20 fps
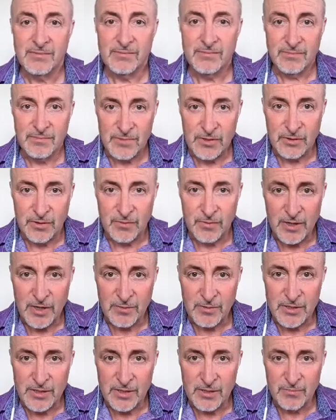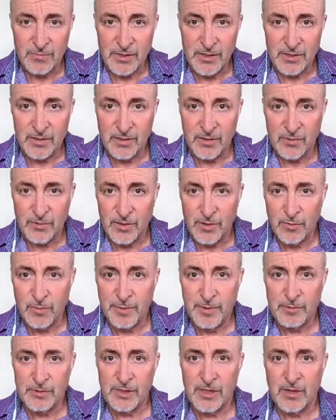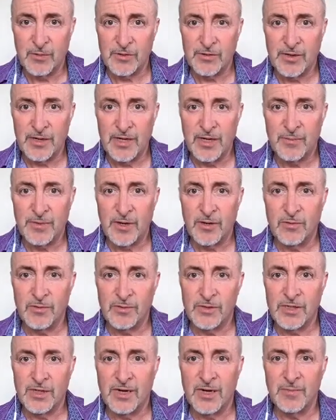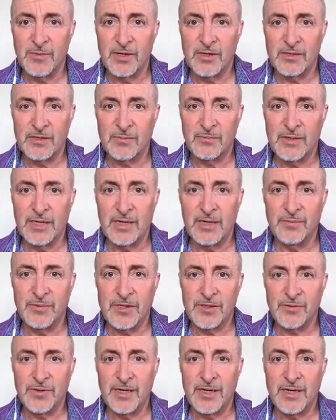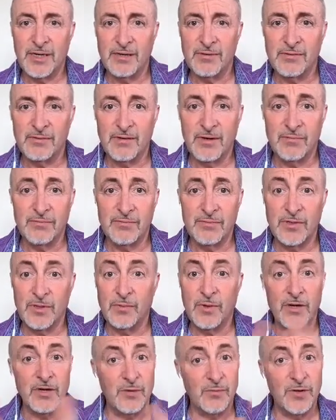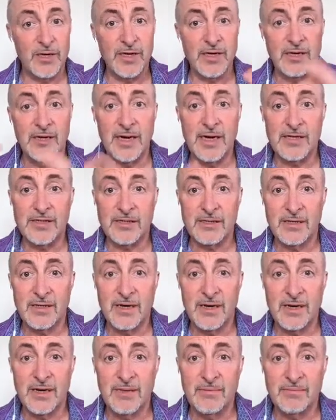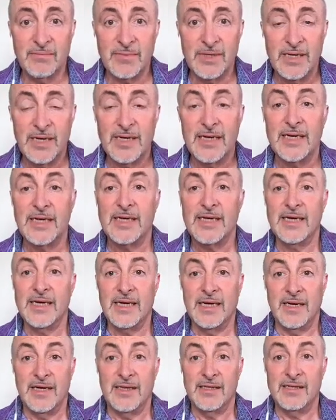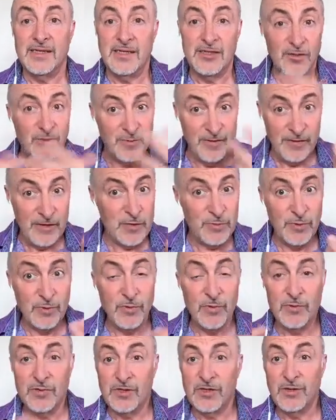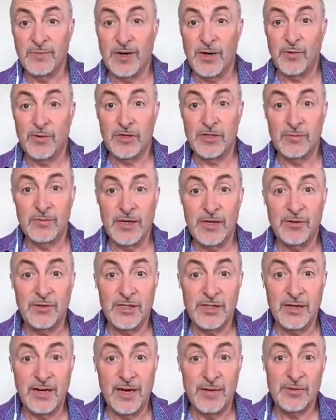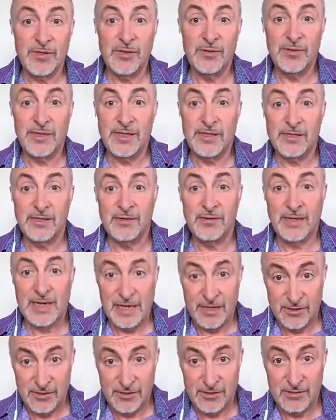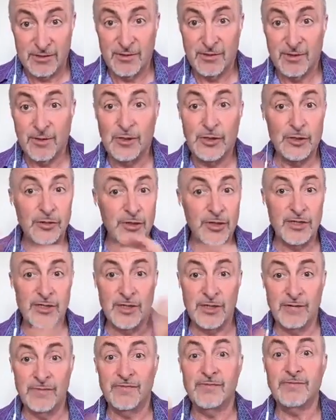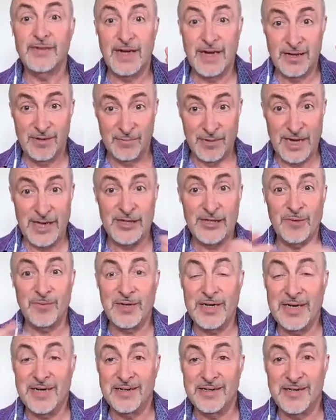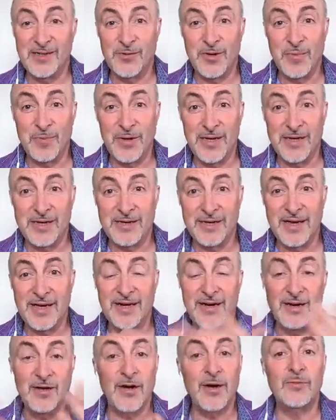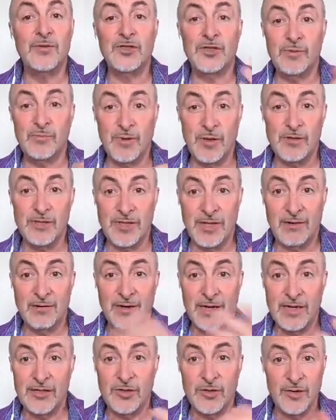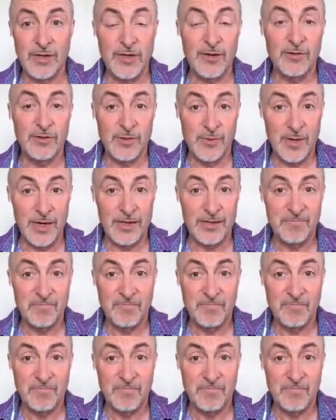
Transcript: Sorry, Rocky was saying, you're good with people you can't watch right now, but I will tonight because I'm dealing with this right now. Oh, you're welcome, Rocky, yes. These are on my Facebook walls, so you better watch them later on tonight, absolutely. So, yes, so go enjoy yourself and catch up later in the replay. And any comments you post then I'll get to later as well.